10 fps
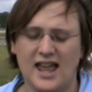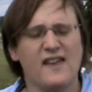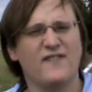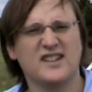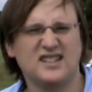
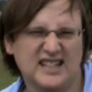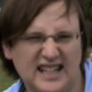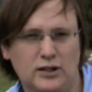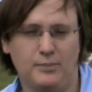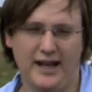If there's a
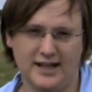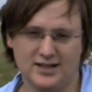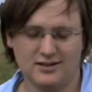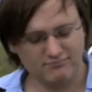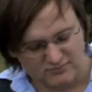little
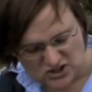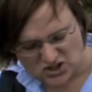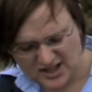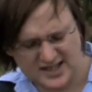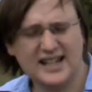bit,
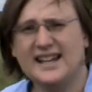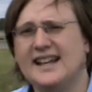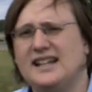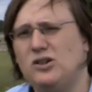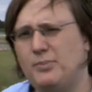just a
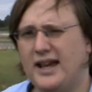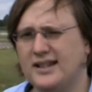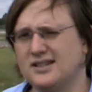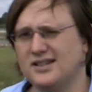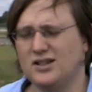little
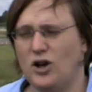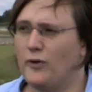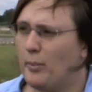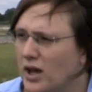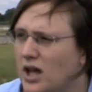bit,
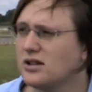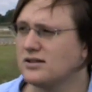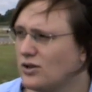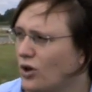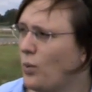of a
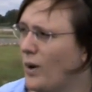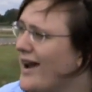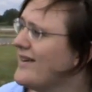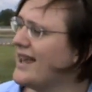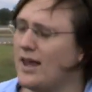Birkenstock wearing